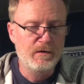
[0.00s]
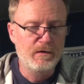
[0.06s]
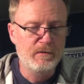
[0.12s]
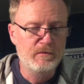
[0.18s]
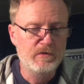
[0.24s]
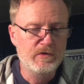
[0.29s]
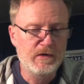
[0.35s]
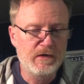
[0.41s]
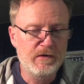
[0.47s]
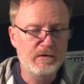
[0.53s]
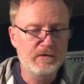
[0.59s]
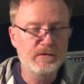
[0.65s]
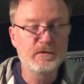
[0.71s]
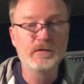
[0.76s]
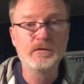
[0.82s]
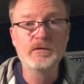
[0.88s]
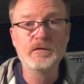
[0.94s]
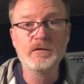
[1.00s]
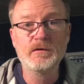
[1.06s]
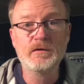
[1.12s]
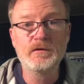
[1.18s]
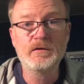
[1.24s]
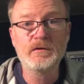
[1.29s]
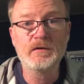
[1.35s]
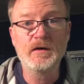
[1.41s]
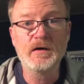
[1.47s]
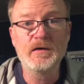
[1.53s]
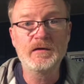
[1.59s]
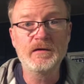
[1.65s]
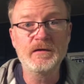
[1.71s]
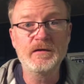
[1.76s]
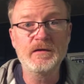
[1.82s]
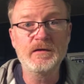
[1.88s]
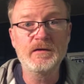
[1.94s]
Trying to learn Donna
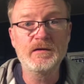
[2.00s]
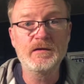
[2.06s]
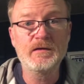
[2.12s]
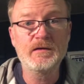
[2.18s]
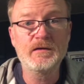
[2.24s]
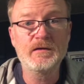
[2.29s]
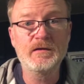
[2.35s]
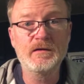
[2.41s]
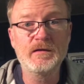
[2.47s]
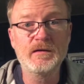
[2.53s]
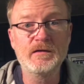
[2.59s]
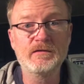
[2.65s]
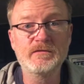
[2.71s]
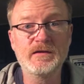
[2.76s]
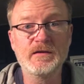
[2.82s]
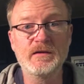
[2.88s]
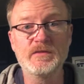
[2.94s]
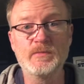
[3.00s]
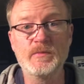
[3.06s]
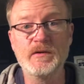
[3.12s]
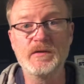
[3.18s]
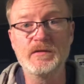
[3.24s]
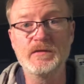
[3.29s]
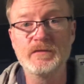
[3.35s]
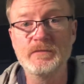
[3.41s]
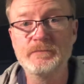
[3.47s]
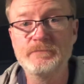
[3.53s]
on Fretless bass.